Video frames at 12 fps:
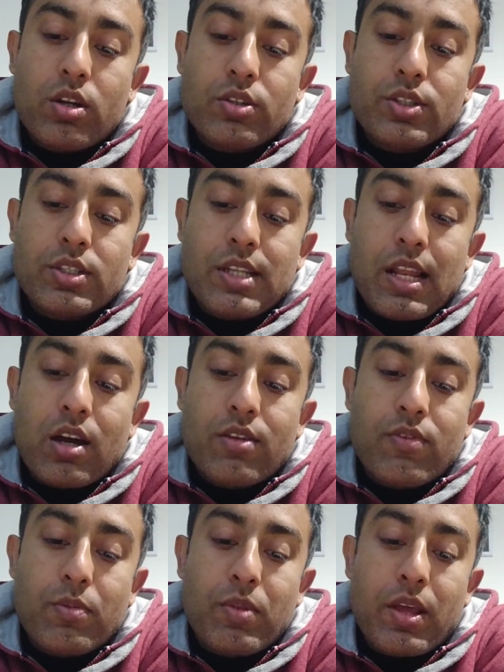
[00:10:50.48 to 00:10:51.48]
just
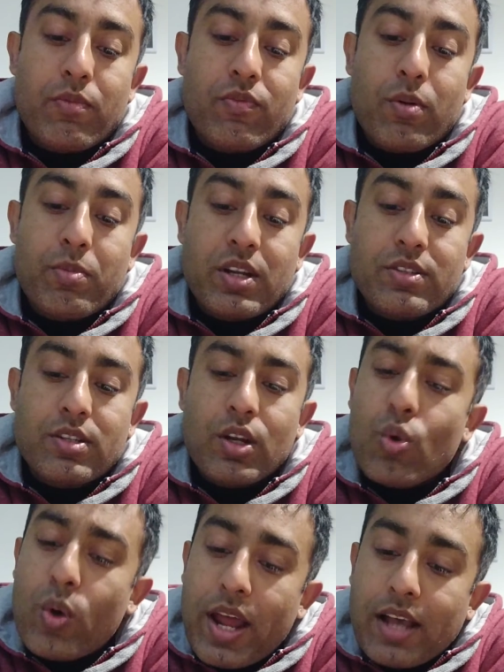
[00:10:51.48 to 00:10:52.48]
learn from them from a distance.
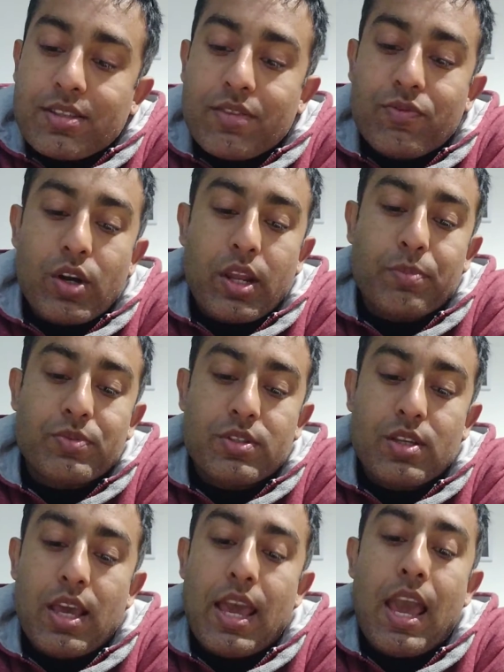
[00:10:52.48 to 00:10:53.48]
Go and ask them for tips,
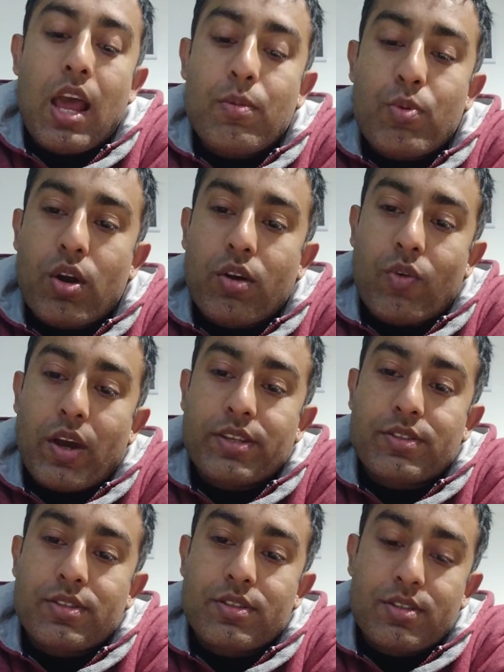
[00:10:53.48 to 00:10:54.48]
help, or
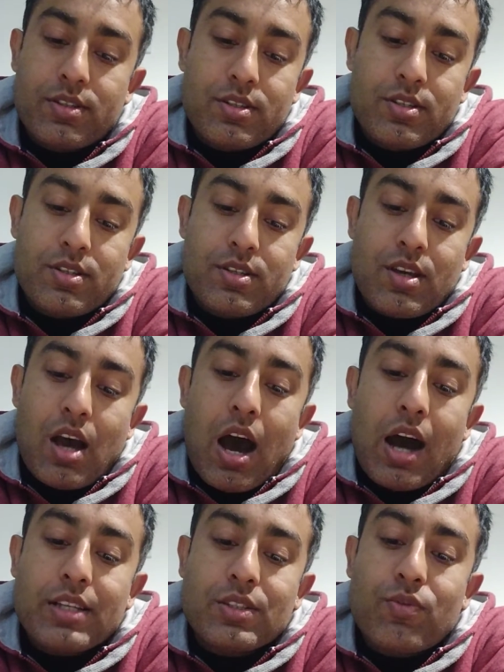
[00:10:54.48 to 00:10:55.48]
advice.
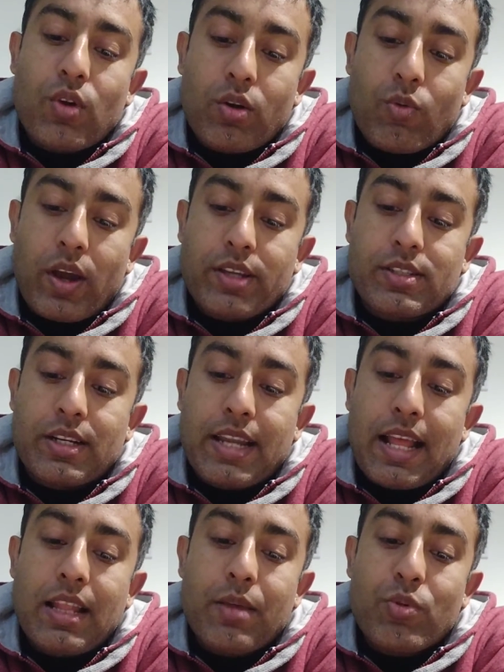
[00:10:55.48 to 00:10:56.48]
Ask for advice and
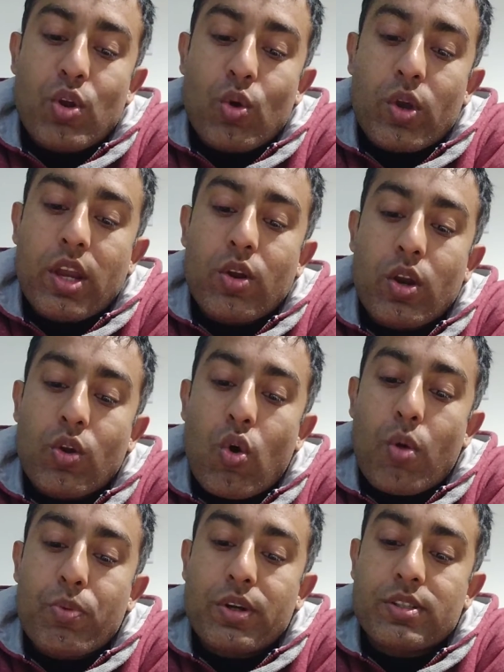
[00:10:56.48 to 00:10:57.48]
tell them you're looking to
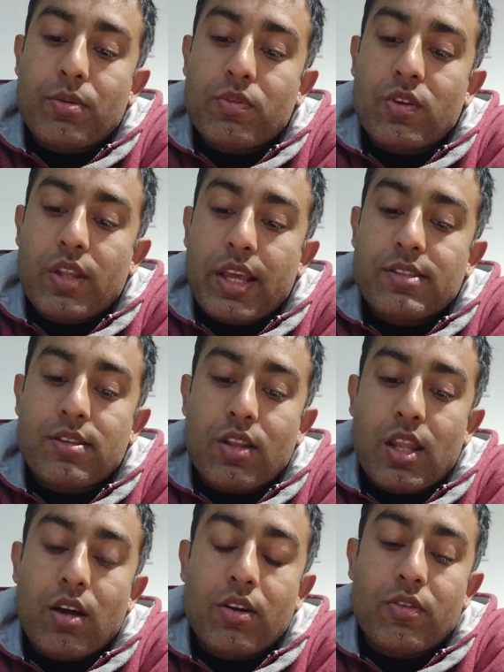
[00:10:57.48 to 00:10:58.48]
incorporate some of the things they've
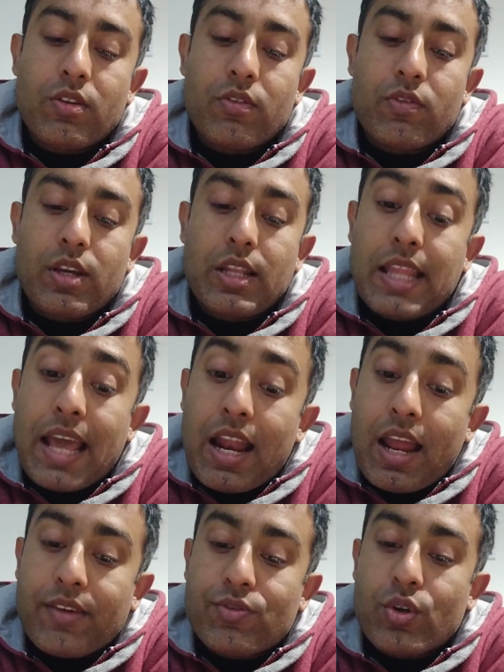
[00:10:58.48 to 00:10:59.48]
done in their
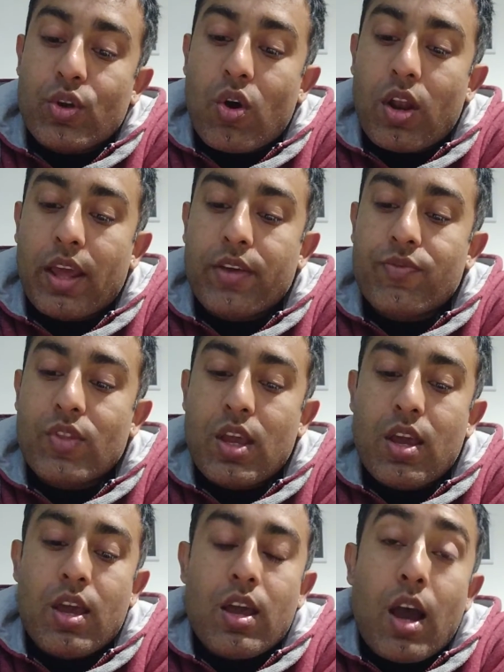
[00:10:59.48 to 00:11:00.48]
life to your life.
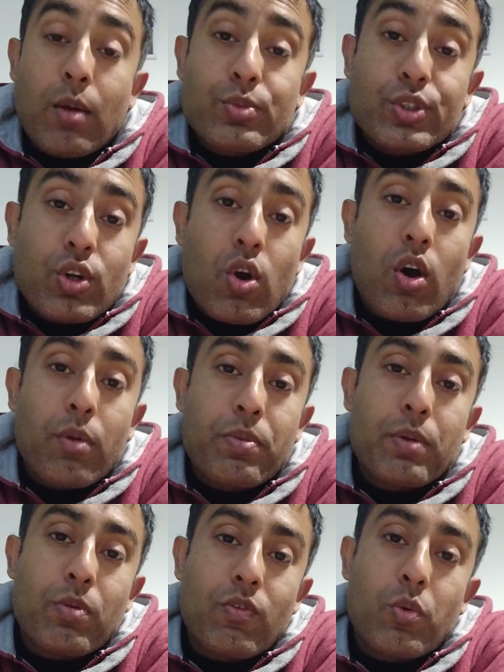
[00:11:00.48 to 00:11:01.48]
I'm sure
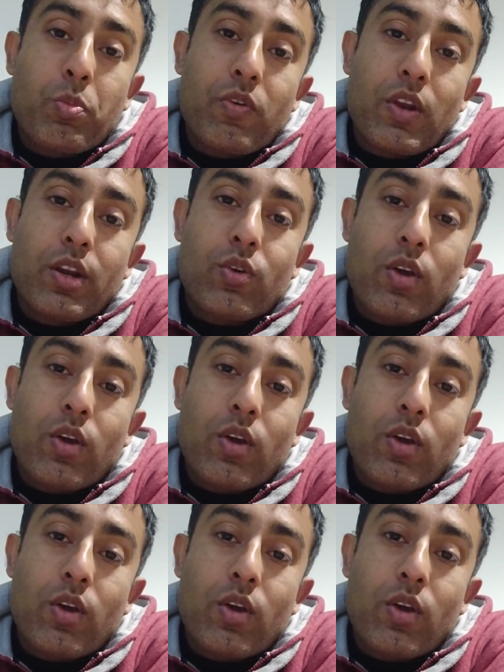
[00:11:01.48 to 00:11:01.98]
people would be willing to